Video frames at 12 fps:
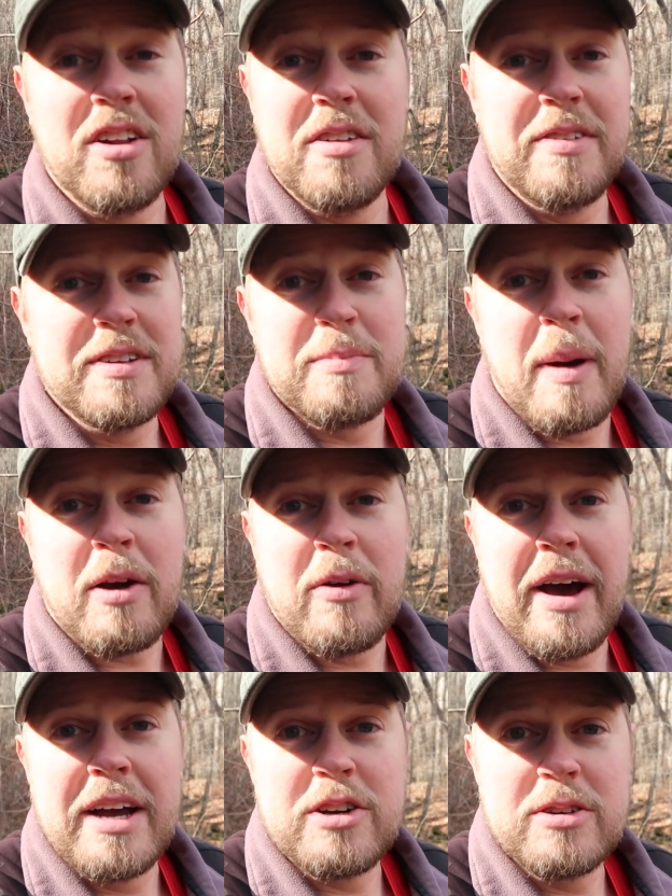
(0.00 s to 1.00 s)
all of this
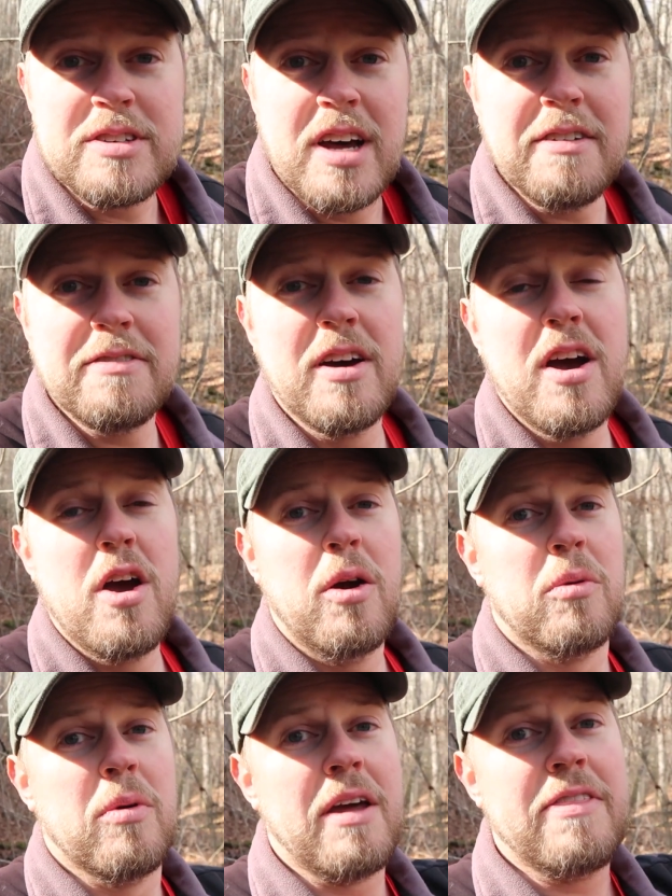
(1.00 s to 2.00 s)
micro hydro stuff,
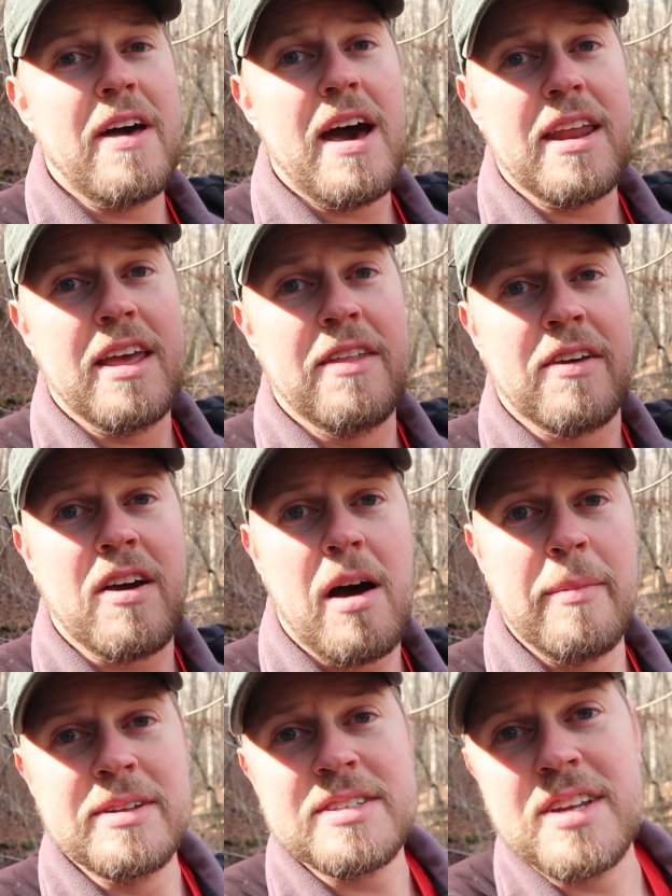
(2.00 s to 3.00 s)
write that in the
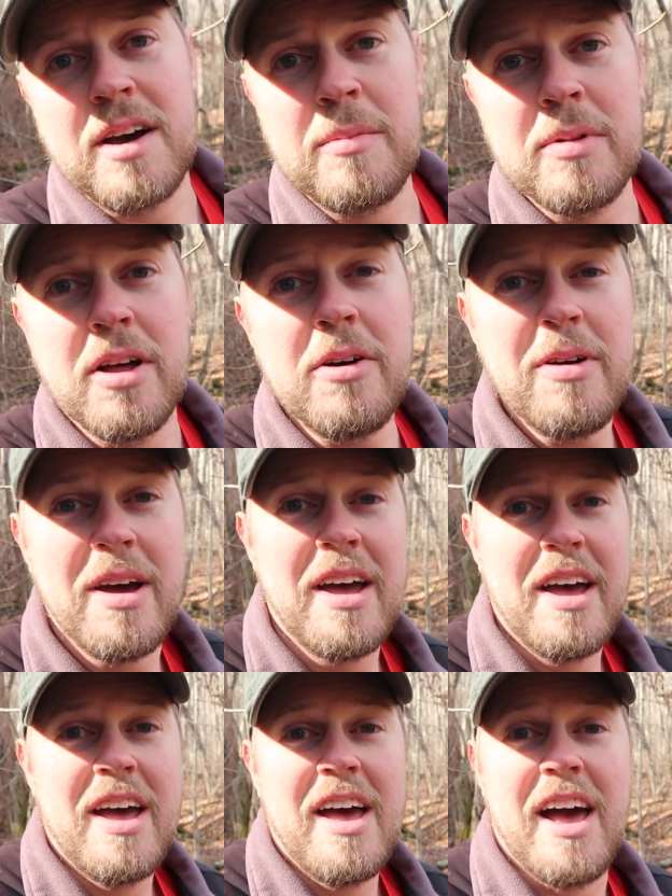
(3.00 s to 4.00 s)
comments down below.
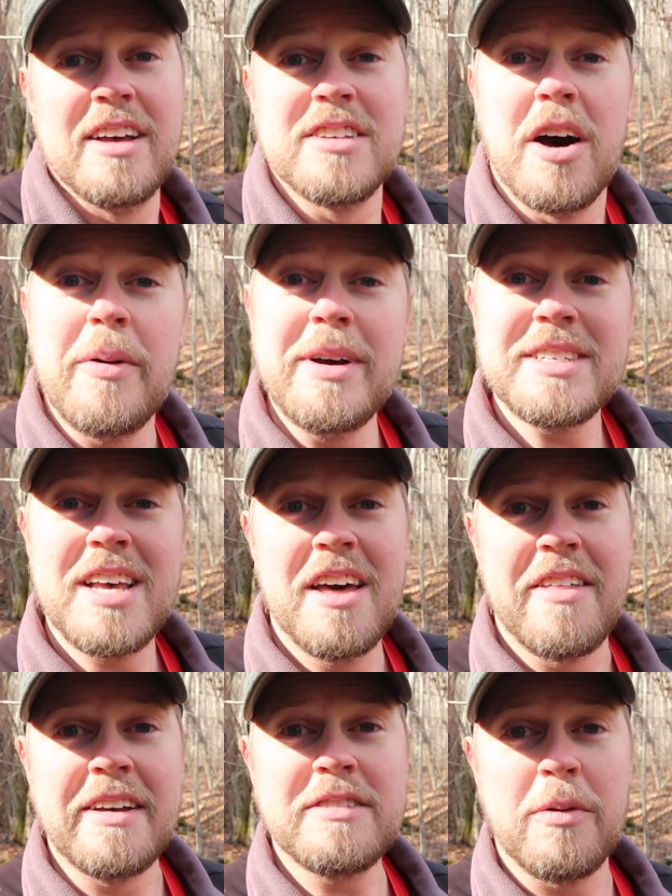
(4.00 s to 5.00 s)
As always,
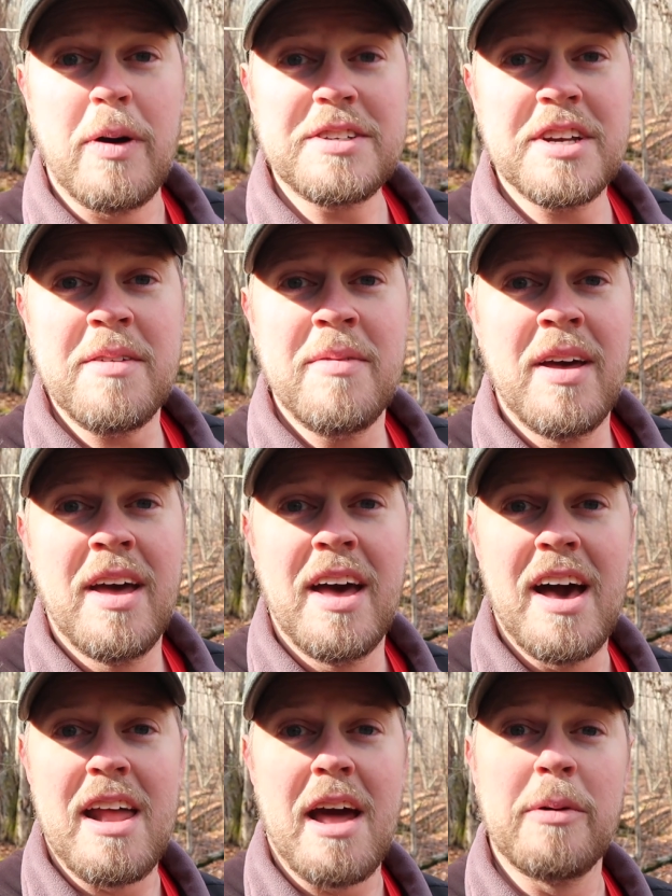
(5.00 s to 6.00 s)
thanks for watching,
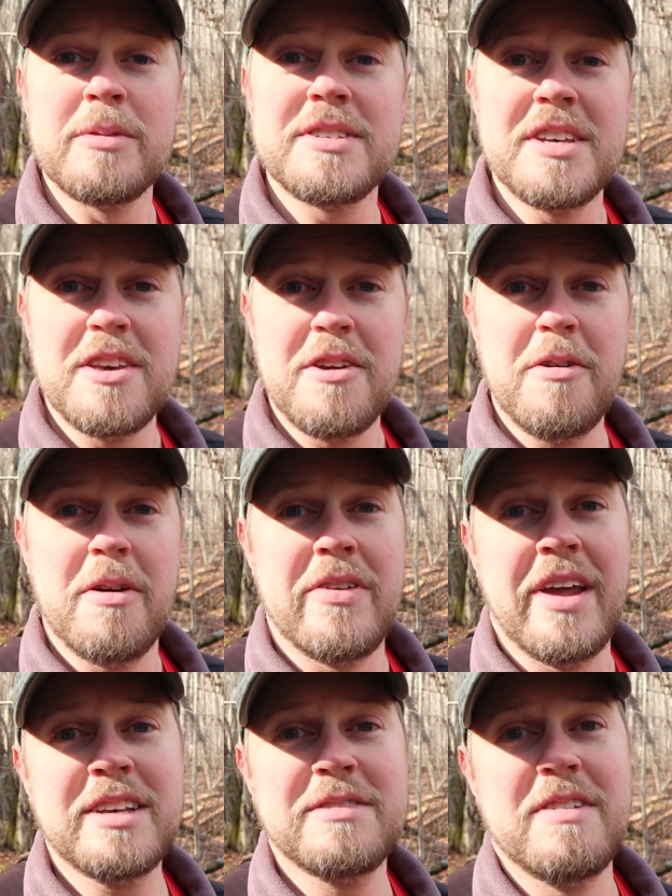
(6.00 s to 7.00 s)
and I will see you in
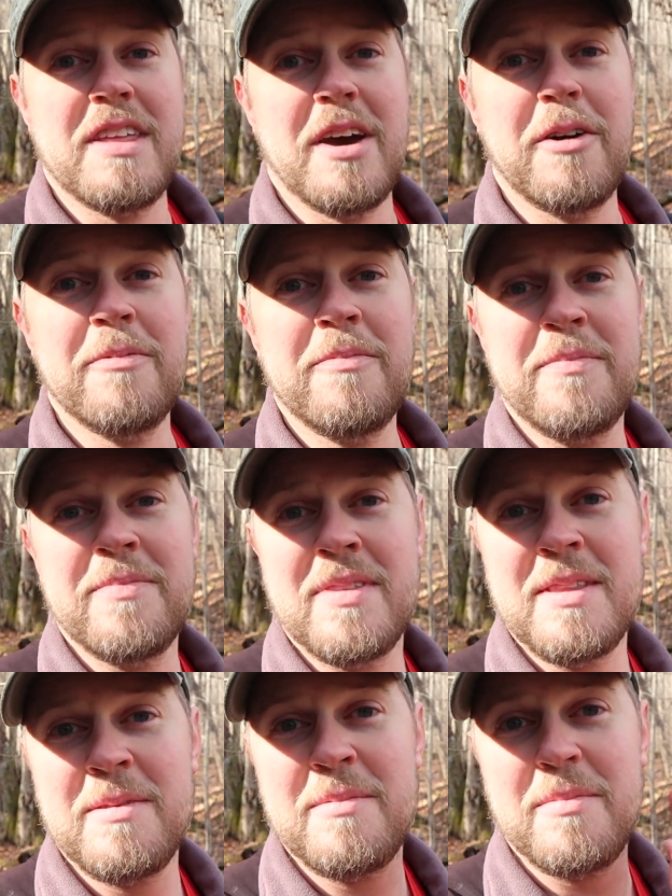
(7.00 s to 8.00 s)
the next video.
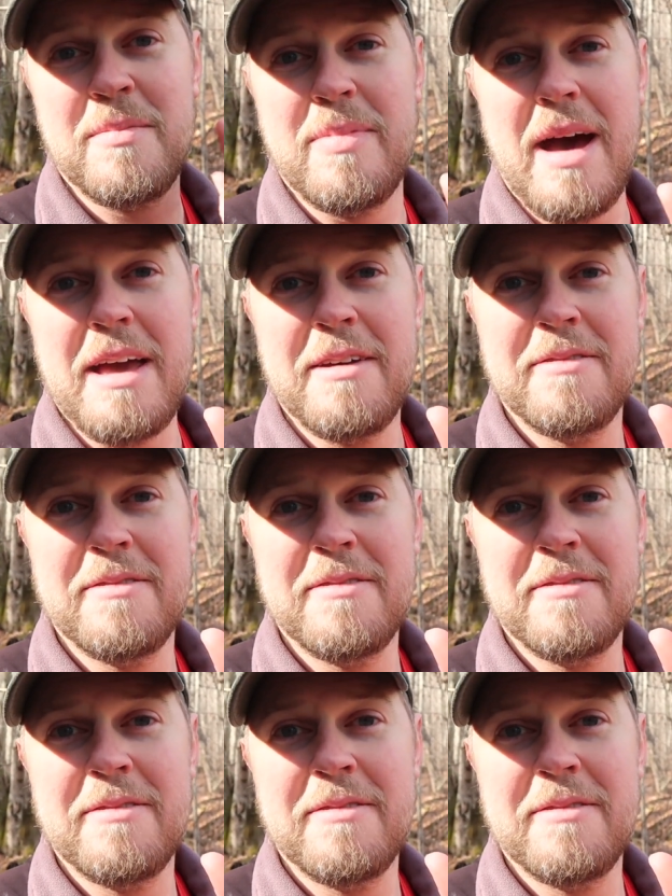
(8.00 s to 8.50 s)
Bye.